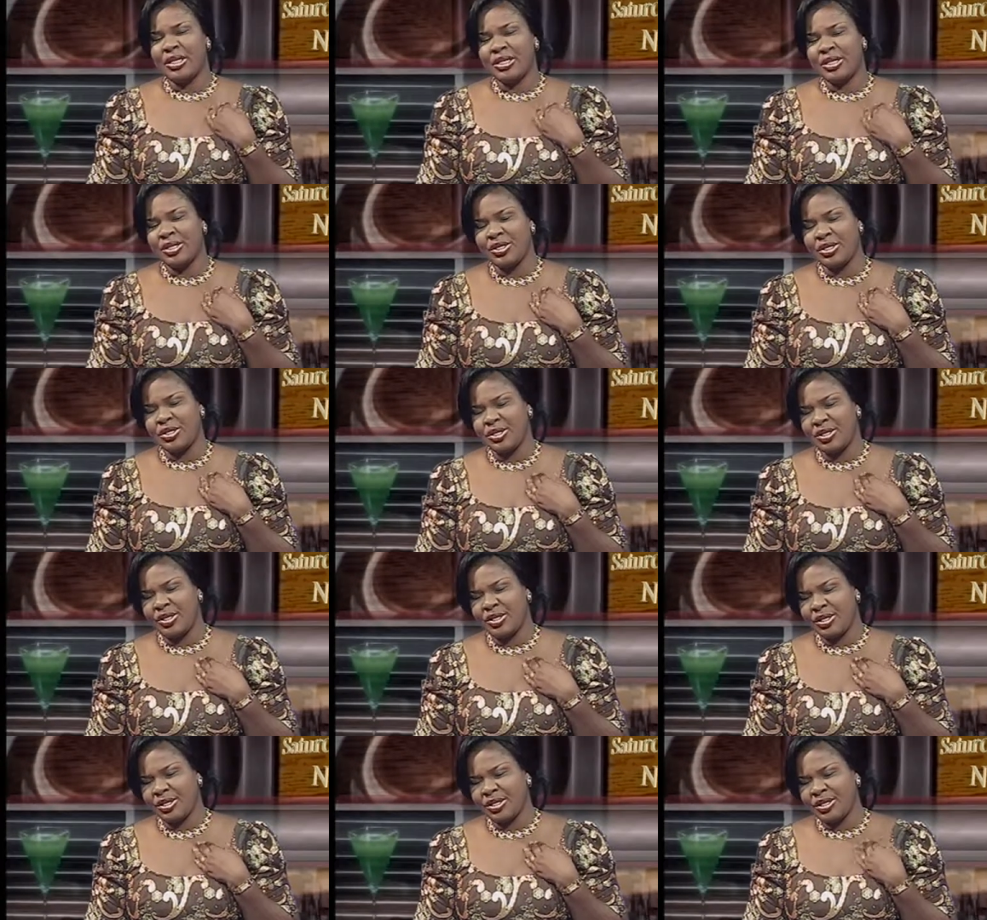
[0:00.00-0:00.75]

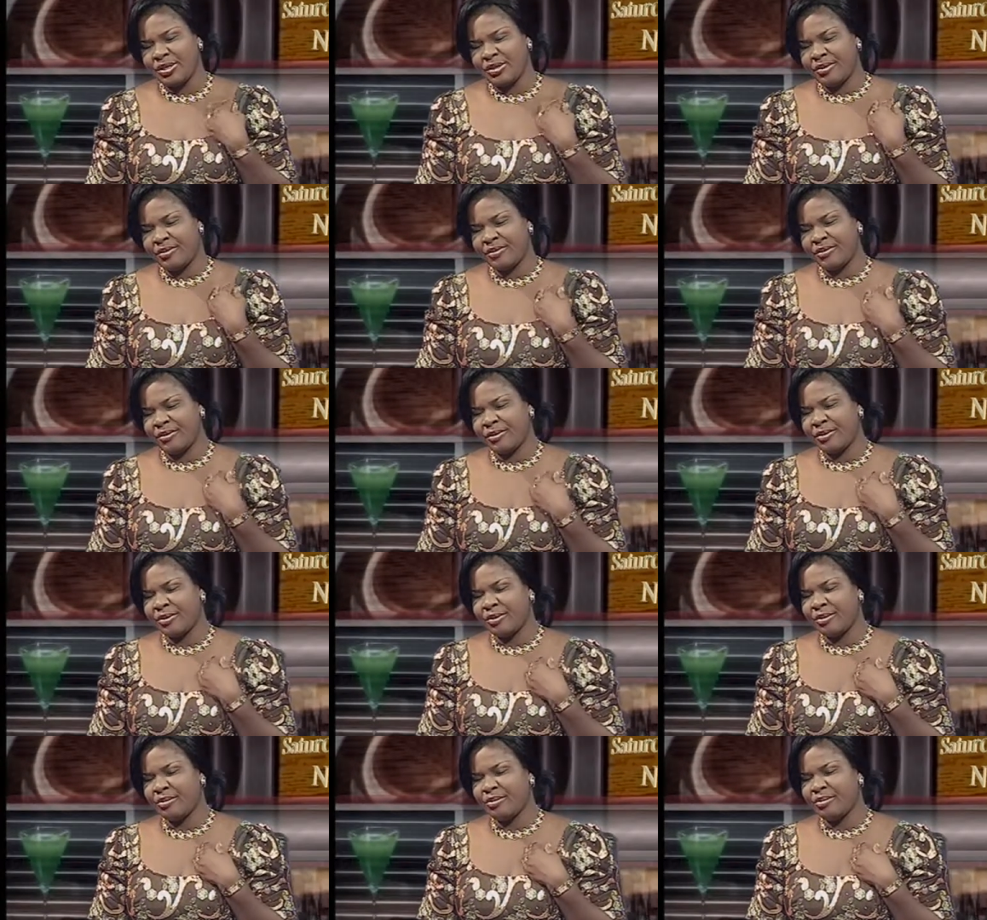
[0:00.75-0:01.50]
initiative,
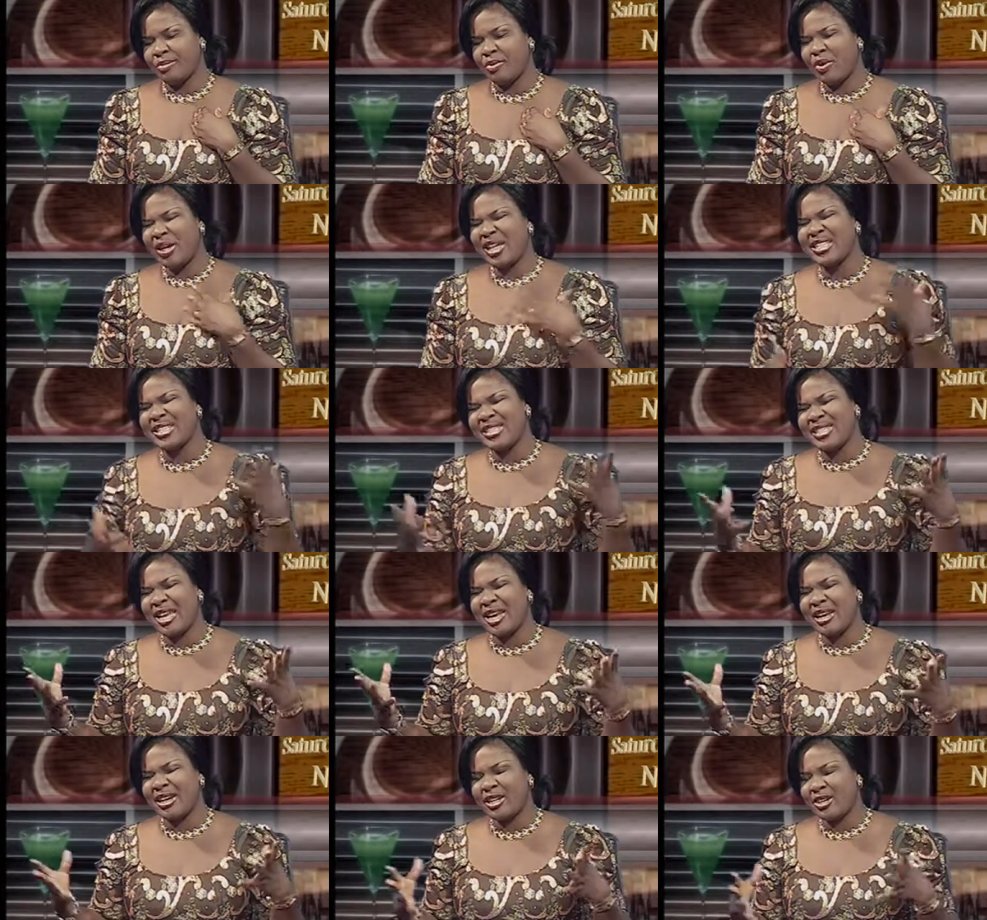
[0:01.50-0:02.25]
um, what
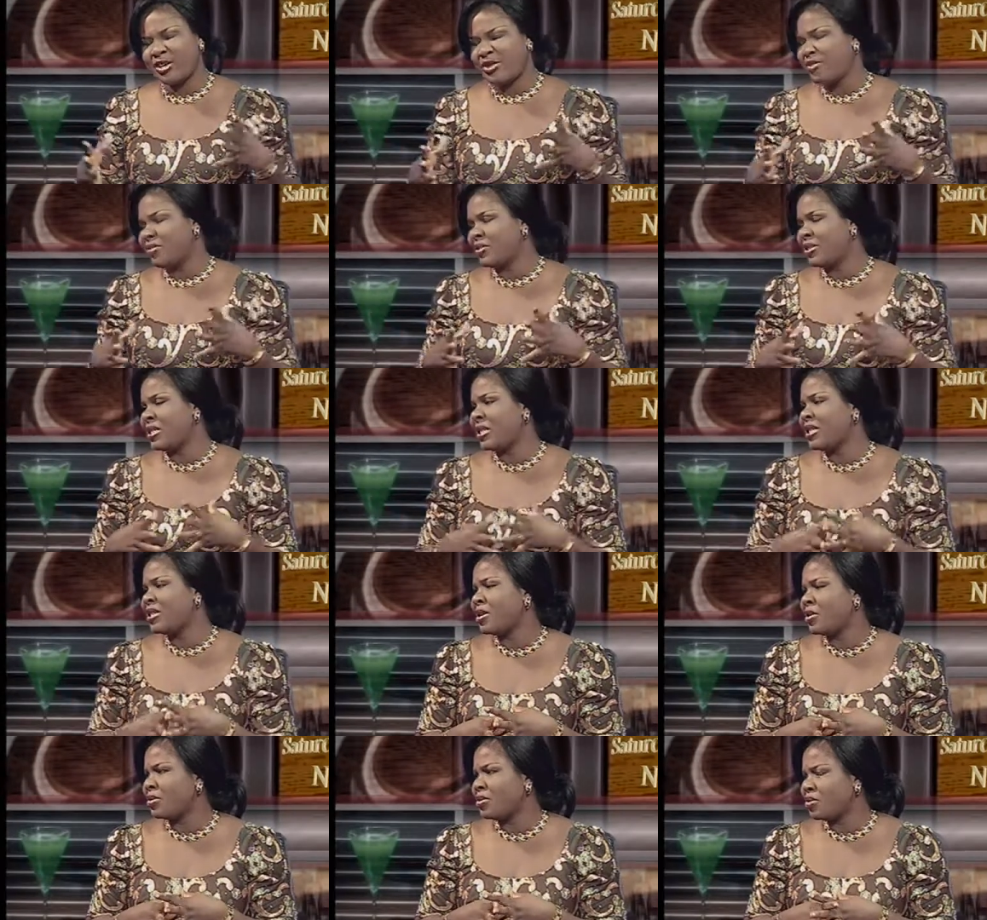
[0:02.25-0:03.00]
exactly did you
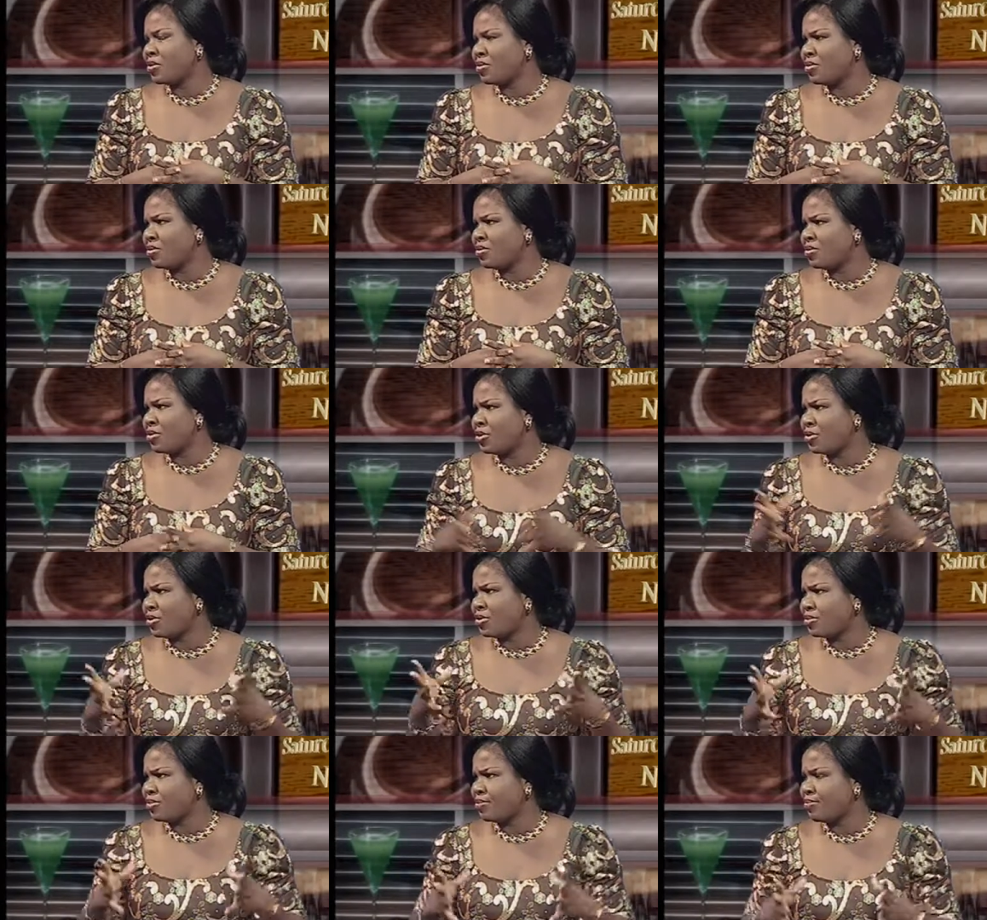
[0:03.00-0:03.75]
set out to
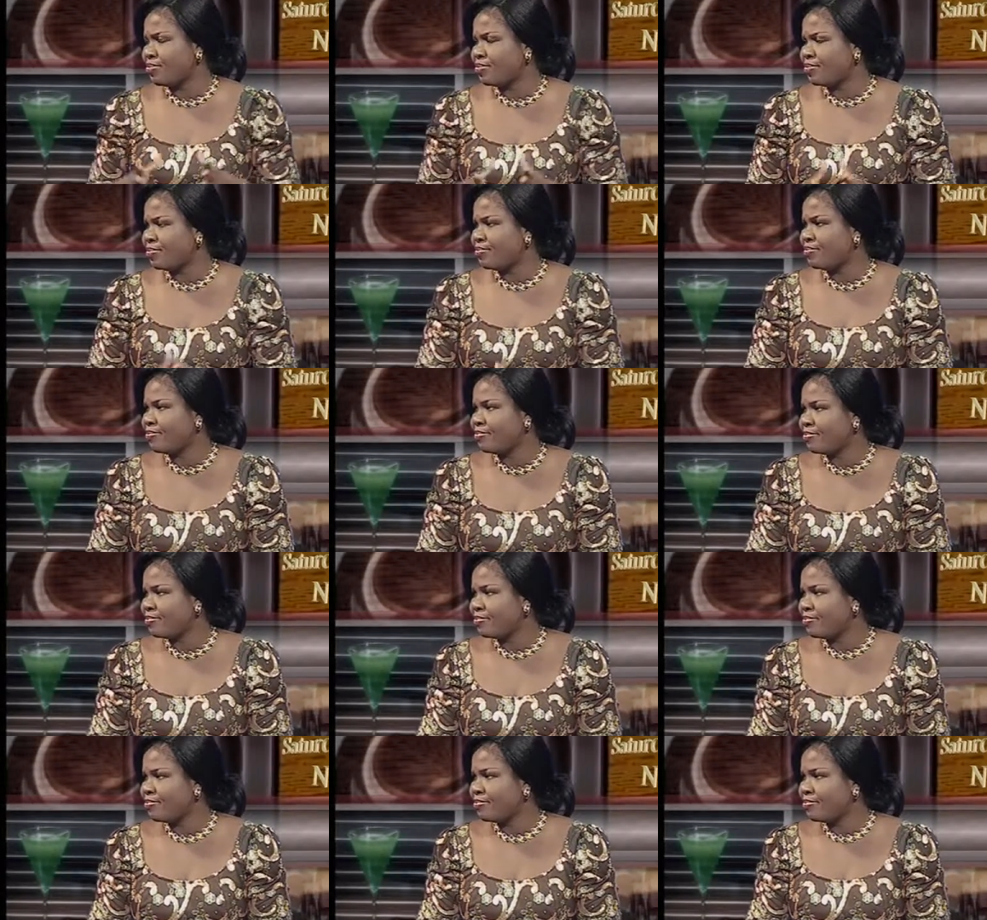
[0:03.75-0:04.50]
do?
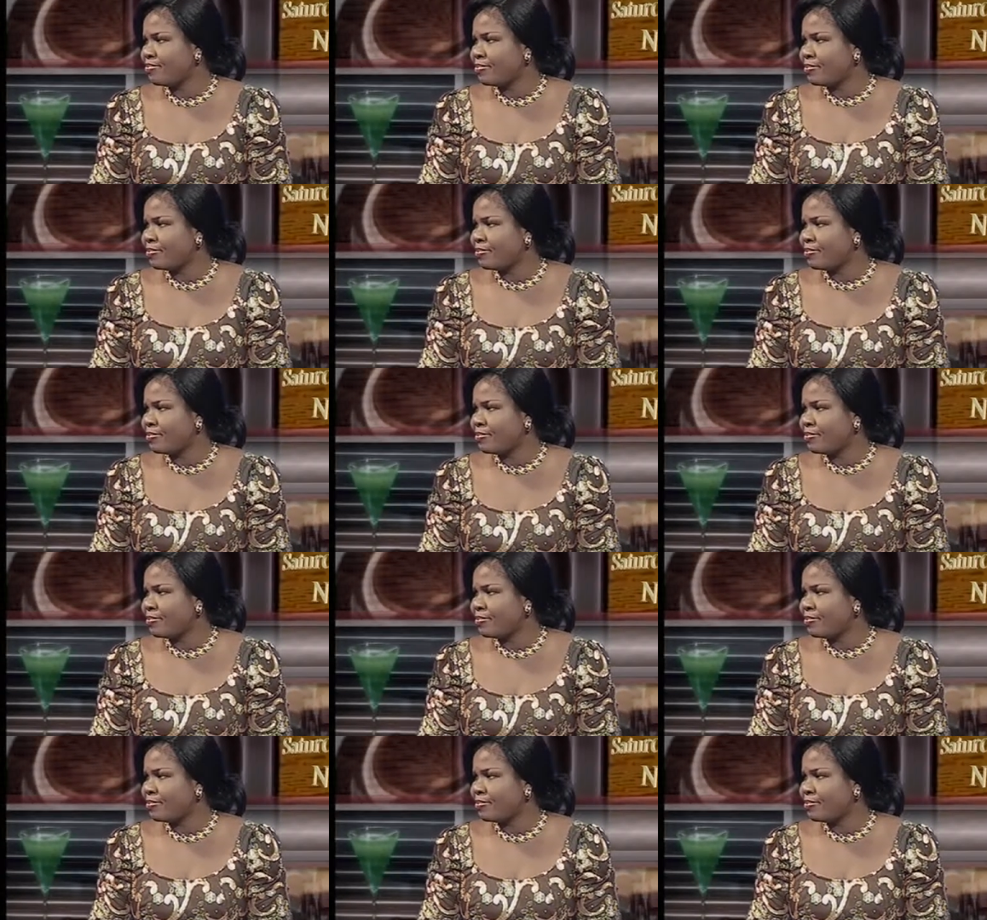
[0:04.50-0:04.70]
Well, we set